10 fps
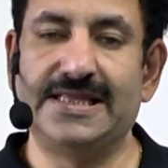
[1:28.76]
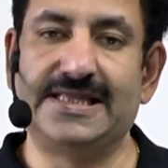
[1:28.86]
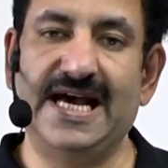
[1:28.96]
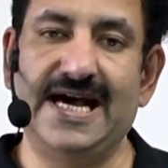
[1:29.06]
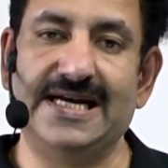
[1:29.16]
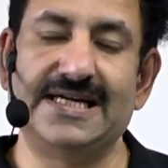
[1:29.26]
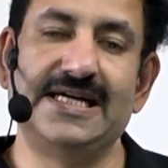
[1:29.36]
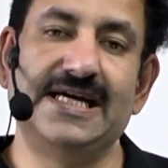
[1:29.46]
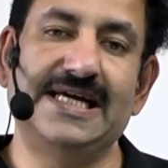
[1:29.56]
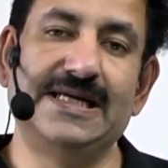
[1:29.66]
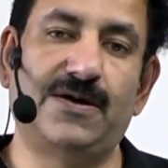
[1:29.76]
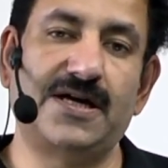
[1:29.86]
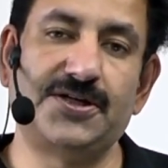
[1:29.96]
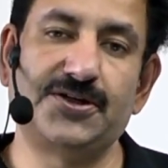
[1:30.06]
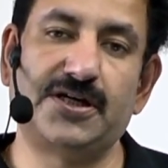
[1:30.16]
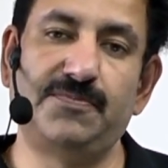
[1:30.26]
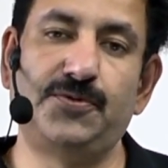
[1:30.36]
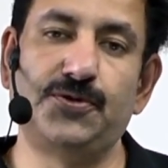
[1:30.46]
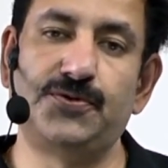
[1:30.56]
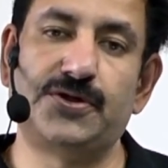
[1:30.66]
There, in order to
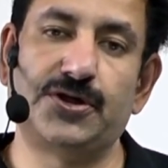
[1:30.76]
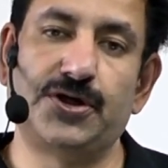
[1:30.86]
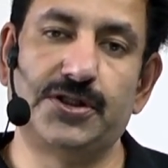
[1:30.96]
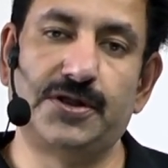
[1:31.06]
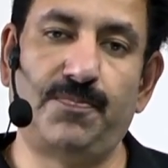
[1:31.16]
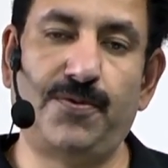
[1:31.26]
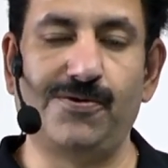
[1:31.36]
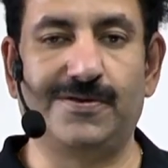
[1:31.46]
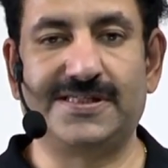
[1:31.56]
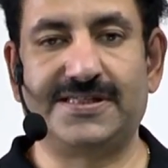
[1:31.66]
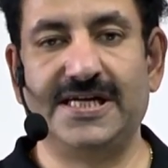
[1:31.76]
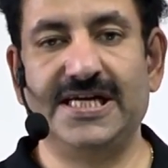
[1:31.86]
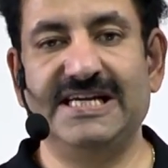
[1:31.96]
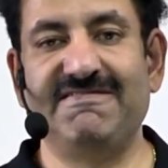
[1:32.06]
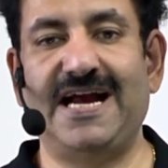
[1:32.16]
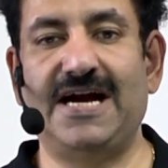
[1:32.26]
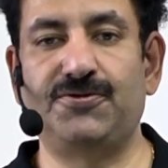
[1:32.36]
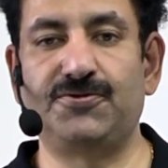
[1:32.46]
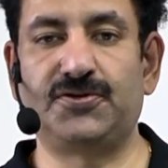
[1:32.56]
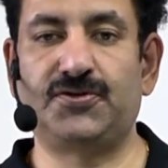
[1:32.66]
compute the poles, you will have
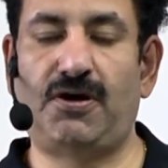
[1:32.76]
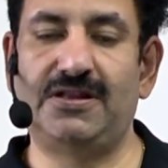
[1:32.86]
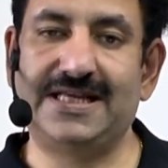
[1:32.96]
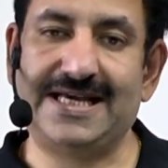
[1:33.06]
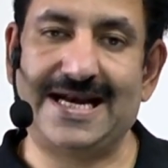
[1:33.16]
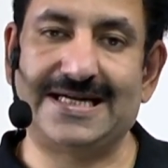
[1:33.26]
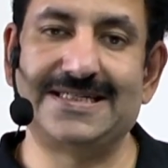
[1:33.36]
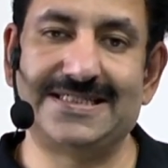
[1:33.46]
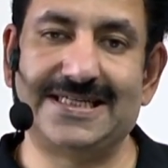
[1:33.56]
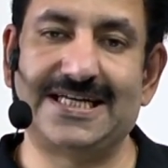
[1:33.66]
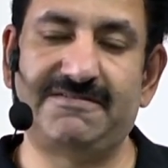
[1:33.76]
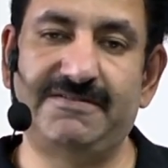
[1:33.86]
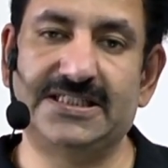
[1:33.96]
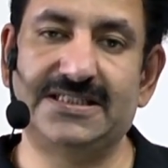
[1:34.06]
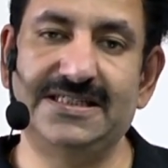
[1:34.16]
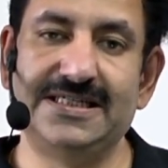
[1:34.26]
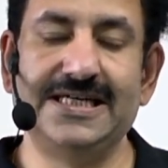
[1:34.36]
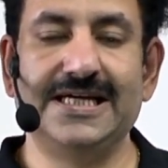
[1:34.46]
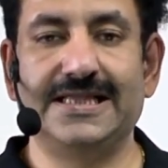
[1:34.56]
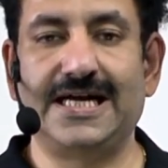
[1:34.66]
to solve the characteristic equation,
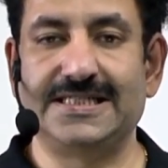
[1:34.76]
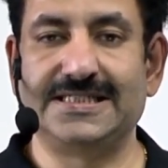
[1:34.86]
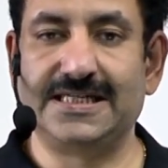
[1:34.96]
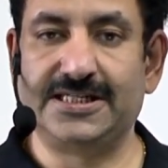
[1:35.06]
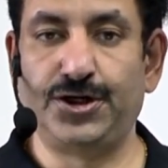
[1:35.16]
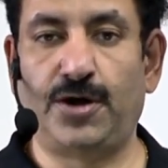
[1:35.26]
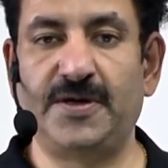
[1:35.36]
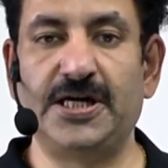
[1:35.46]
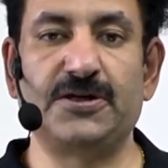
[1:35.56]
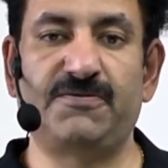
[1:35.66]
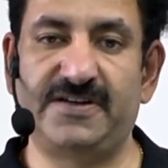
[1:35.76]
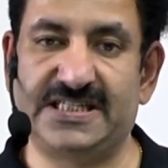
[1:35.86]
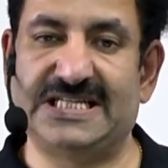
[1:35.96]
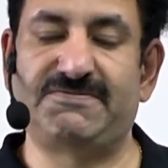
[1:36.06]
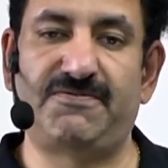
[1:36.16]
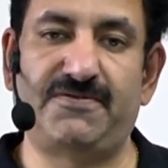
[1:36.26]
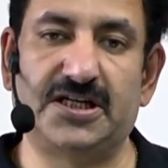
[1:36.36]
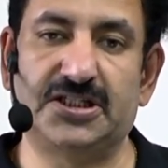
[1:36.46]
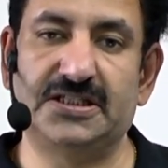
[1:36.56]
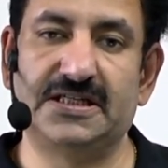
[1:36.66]
that is the denominator of a transfer
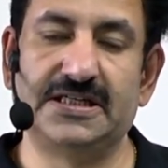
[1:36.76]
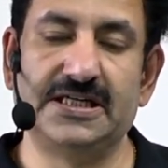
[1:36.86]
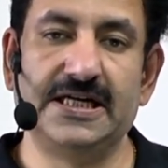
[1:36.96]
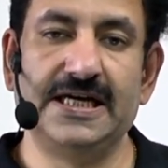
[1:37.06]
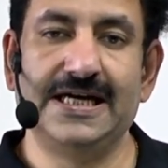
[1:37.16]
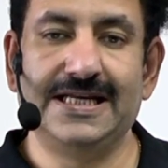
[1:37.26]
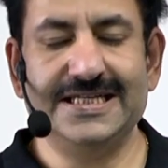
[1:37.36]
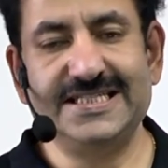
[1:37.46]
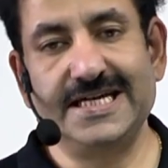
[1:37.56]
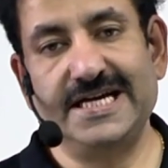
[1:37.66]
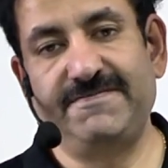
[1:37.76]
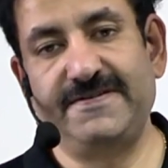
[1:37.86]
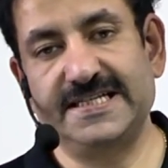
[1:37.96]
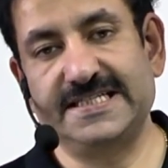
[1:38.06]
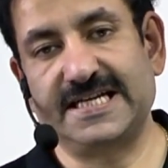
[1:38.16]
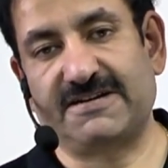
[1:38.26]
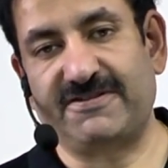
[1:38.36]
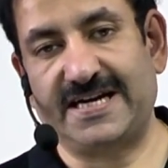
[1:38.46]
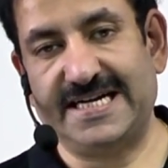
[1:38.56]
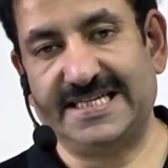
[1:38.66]
function. Let's say if it is a
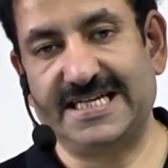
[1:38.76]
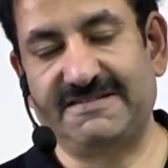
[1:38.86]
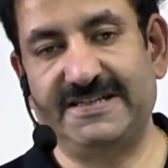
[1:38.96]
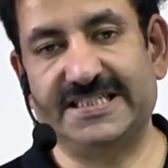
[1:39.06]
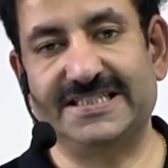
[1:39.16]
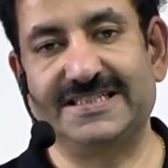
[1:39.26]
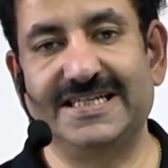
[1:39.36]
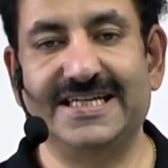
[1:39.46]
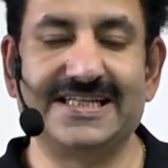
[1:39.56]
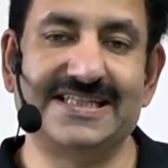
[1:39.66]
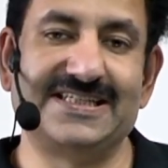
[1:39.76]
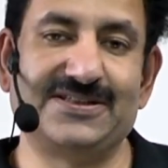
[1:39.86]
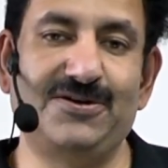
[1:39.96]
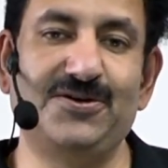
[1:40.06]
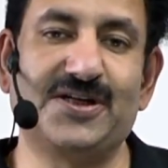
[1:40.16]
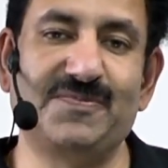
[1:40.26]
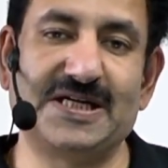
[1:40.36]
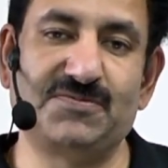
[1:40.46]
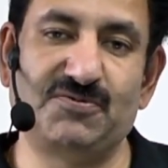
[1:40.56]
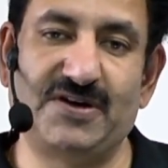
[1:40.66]
quadratic equation, the solution
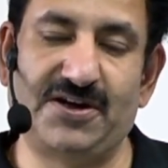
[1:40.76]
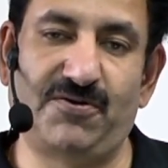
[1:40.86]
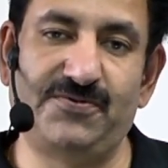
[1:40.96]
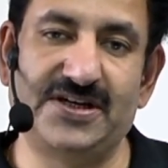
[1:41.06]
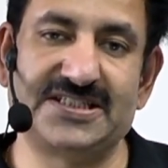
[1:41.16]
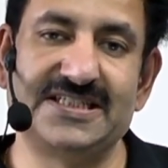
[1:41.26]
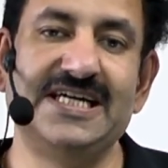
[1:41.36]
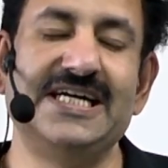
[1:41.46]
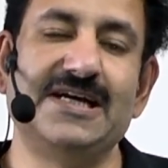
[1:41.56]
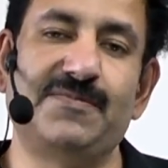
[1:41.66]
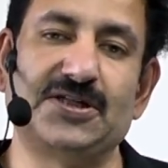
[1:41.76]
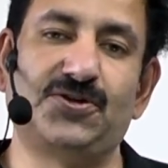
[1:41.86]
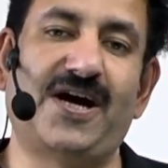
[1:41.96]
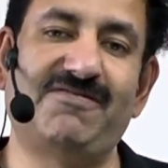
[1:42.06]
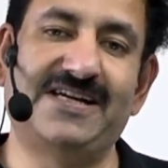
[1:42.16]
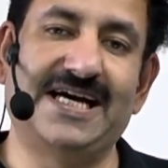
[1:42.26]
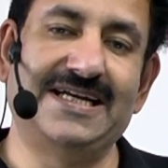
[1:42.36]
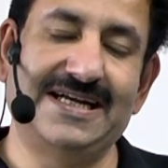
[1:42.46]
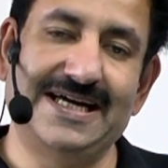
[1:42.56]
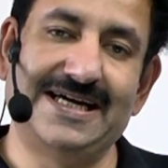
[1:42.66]
becomes very obvious because you have
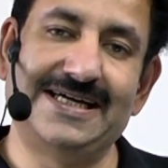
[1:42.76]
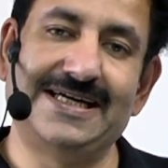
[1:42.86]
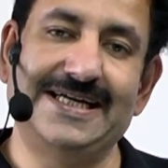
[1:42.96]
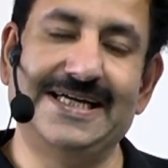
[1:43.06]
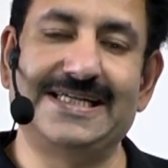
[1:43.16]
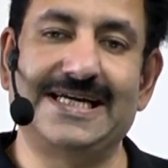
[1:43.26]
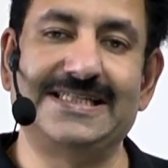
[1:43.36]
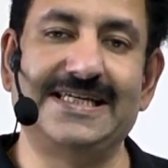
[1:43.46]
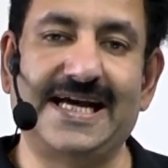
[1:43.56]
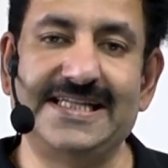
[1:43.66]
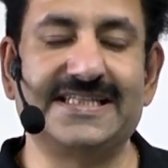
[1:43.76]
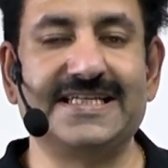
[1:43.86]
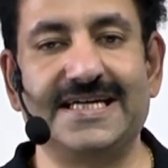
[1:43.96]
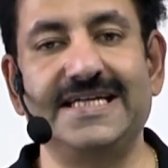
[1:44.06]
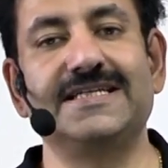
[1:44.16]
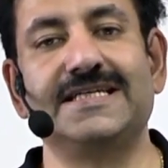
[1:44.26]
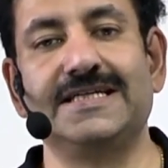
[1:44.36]
done it at the 9th grade.